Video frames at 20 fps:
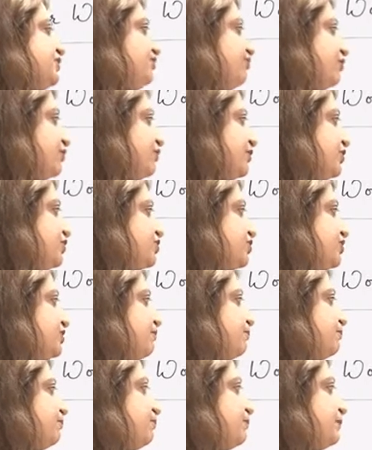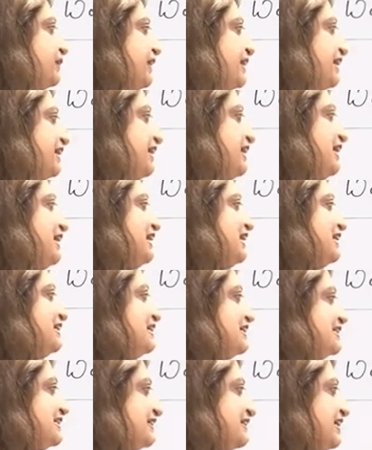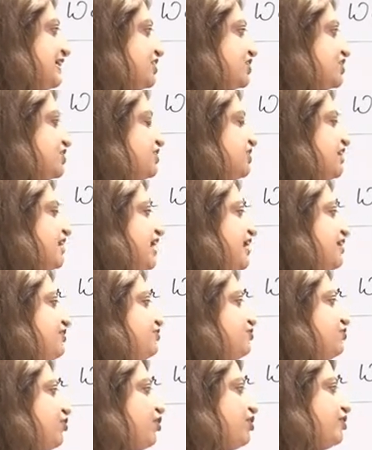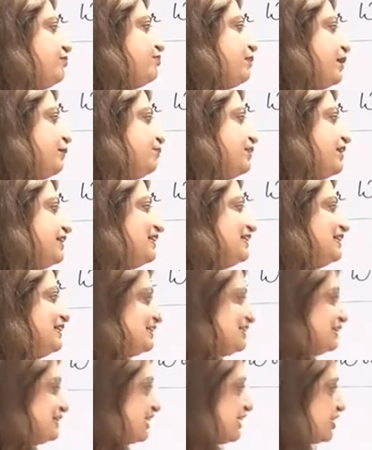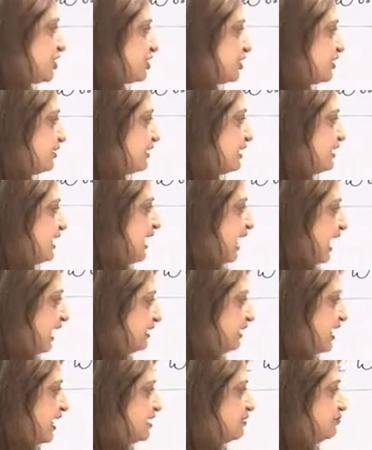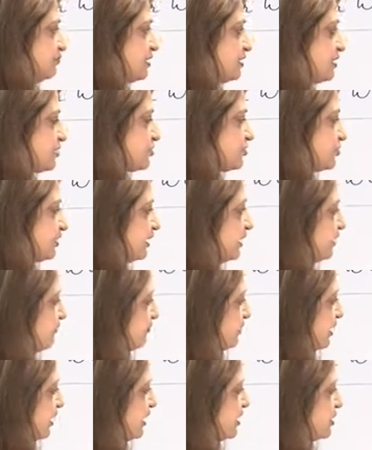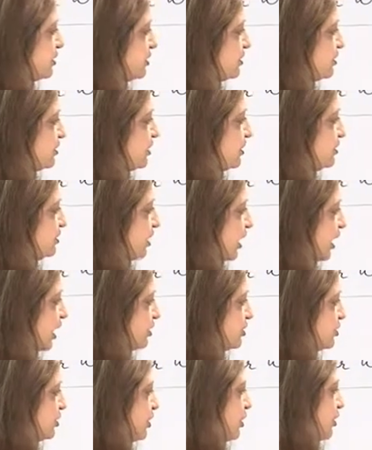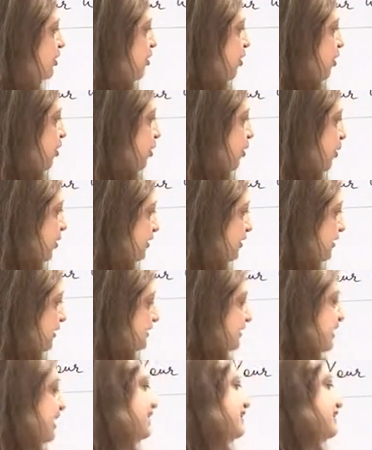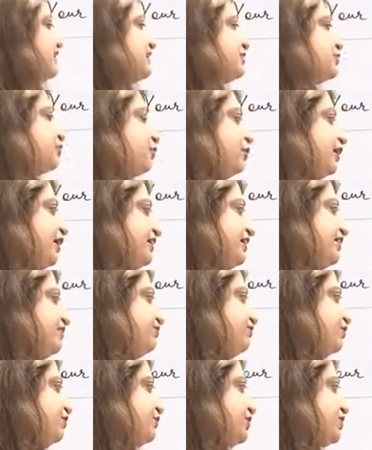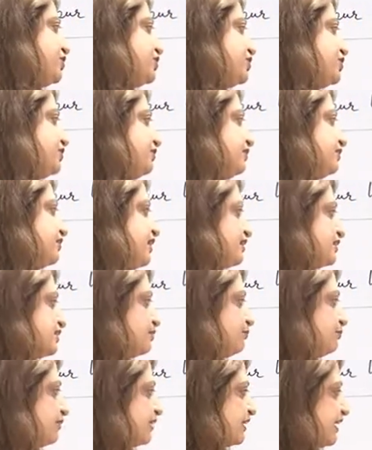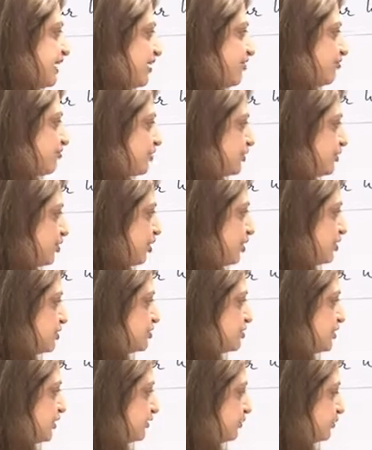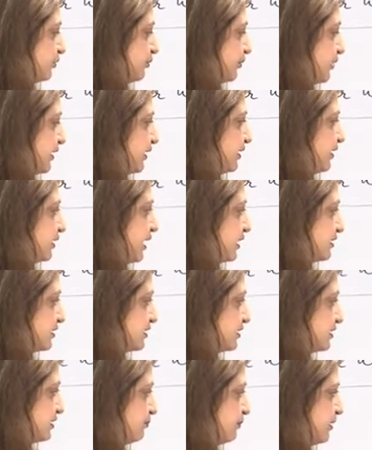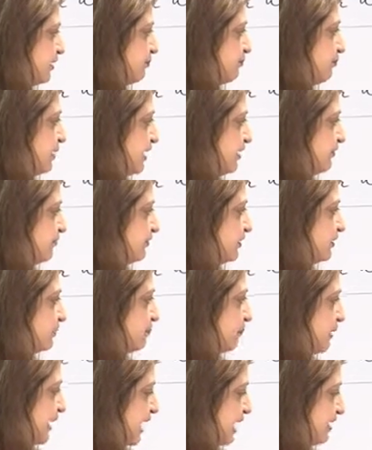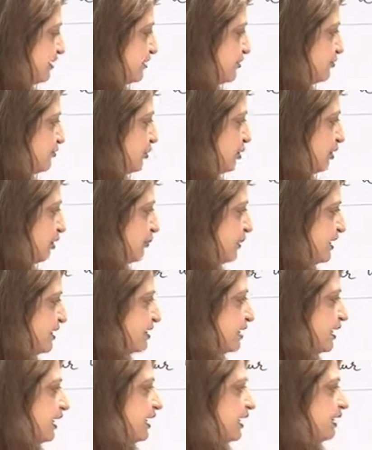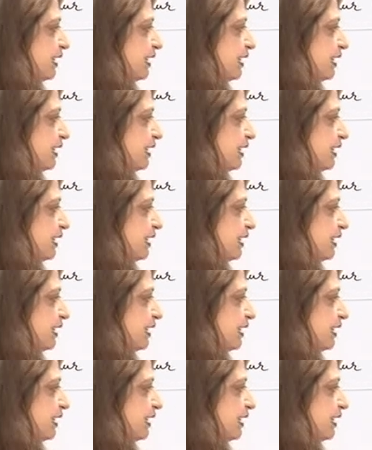information, pre-litigation and non-public litigation and administrative agency charge, audit and inquiry information, customer care records including customer benefit plan enrollment,